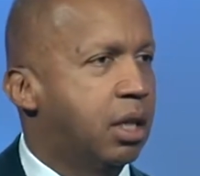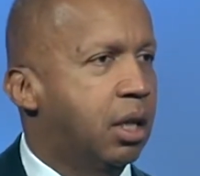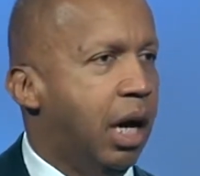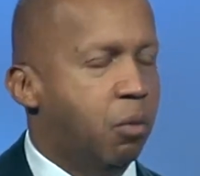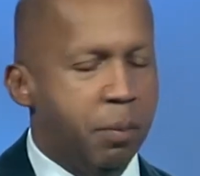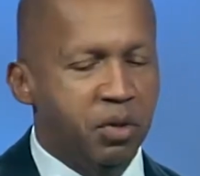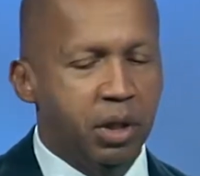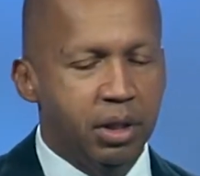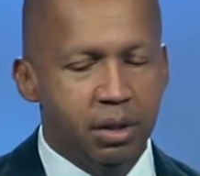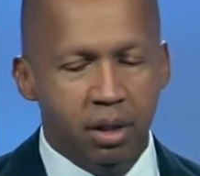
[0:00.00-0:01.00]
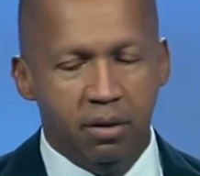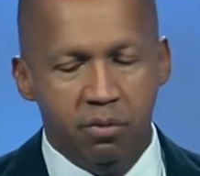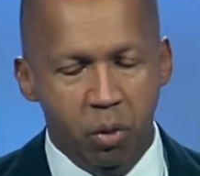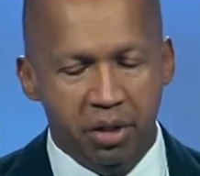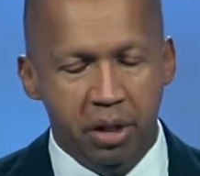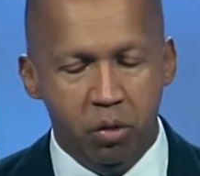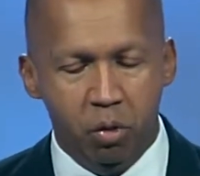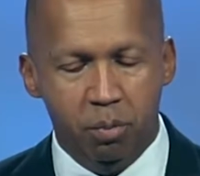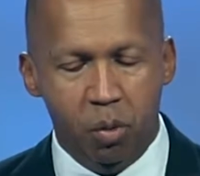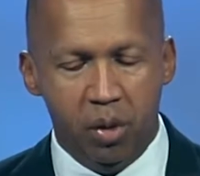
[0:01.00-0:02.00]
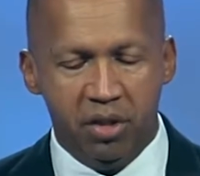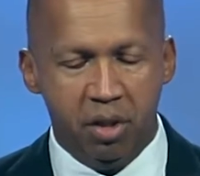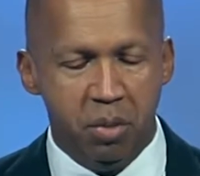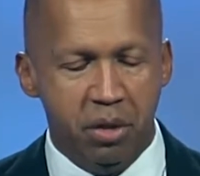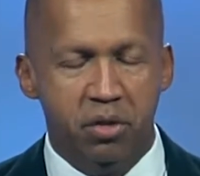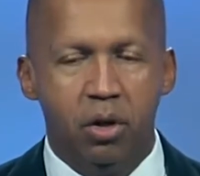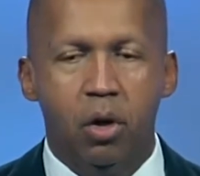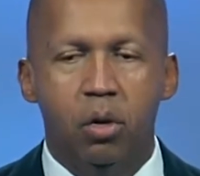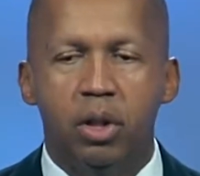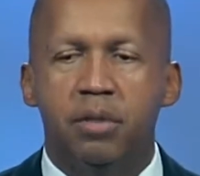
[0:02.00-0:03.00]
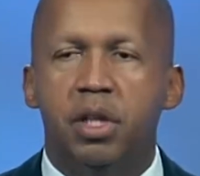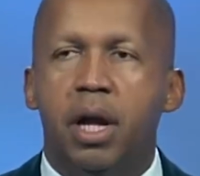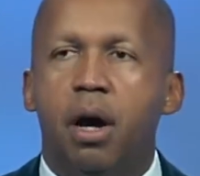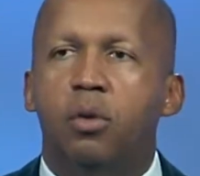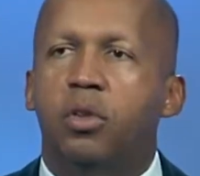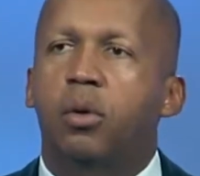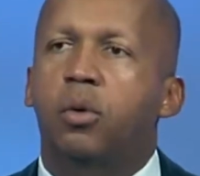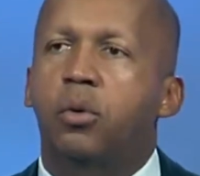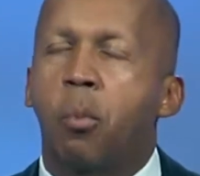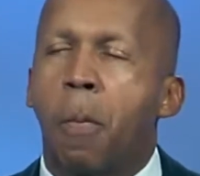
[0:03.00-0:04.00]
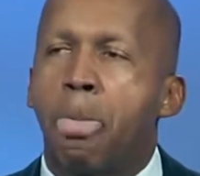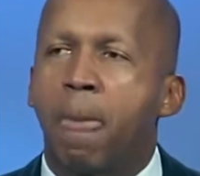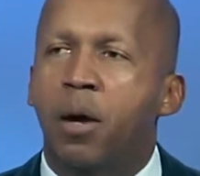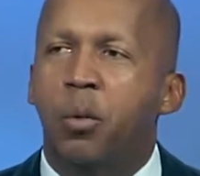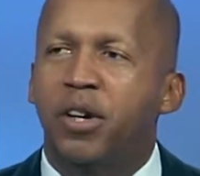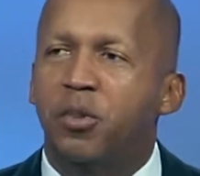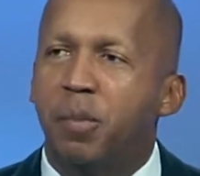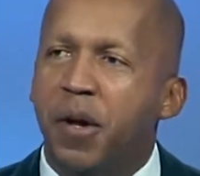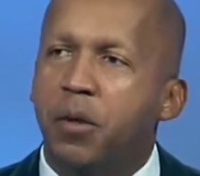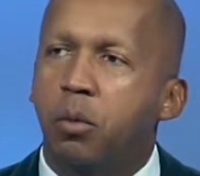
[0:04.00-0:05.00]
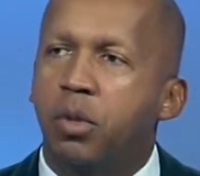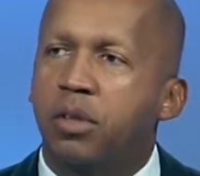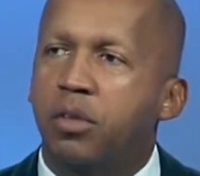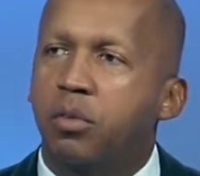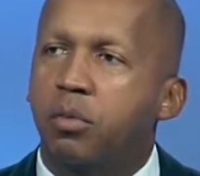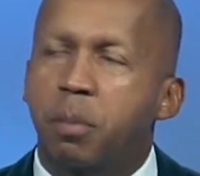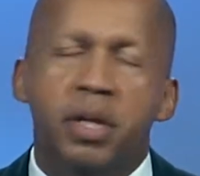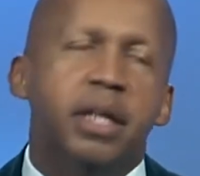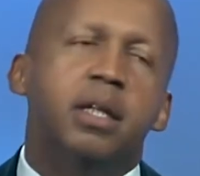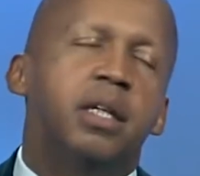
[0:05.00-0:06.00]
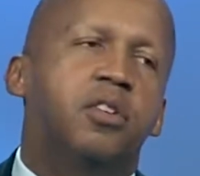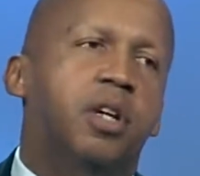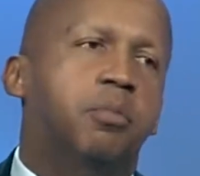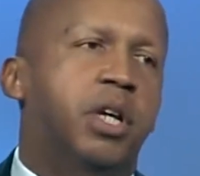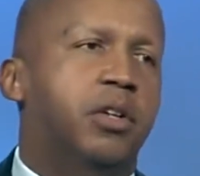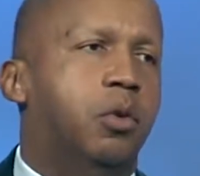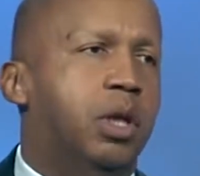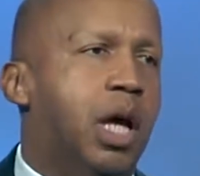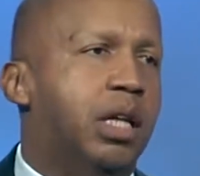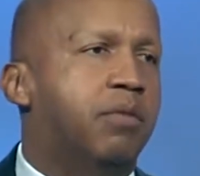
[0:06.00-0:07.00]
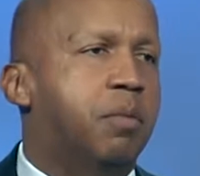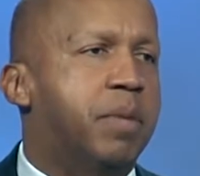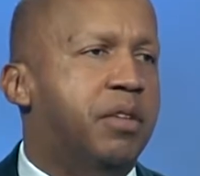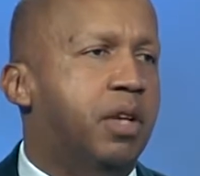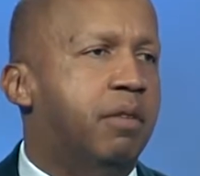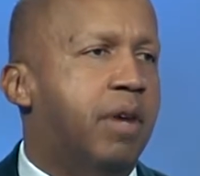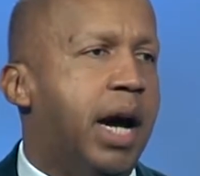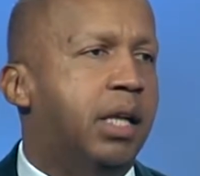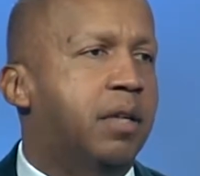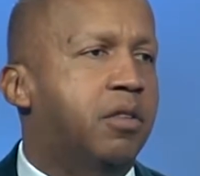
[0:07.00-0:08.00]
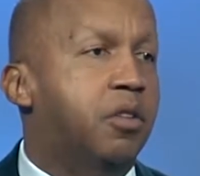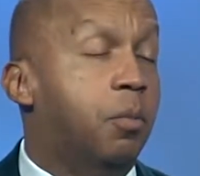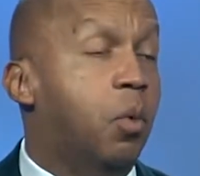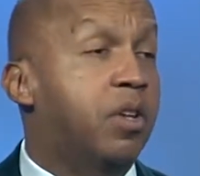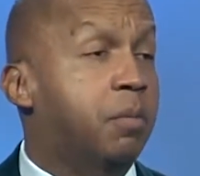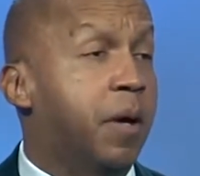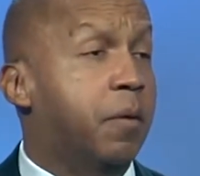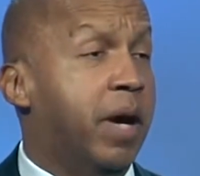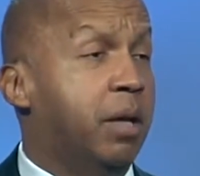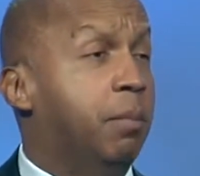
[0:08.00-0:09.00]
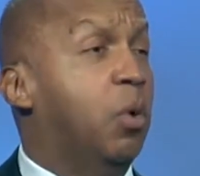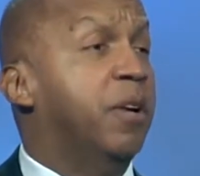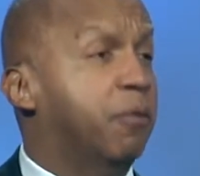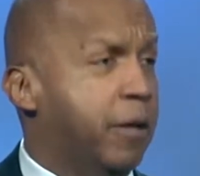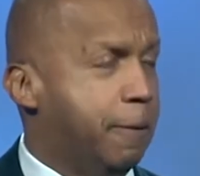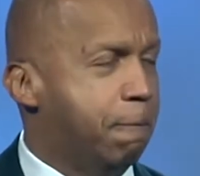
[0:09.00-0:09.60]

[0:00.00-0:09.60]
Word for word: I represented a 14 year old boy some years ago who lived in a household where his mother was repeatedly subject to a lot of domestic violence. This boy's mother had a boyfriend.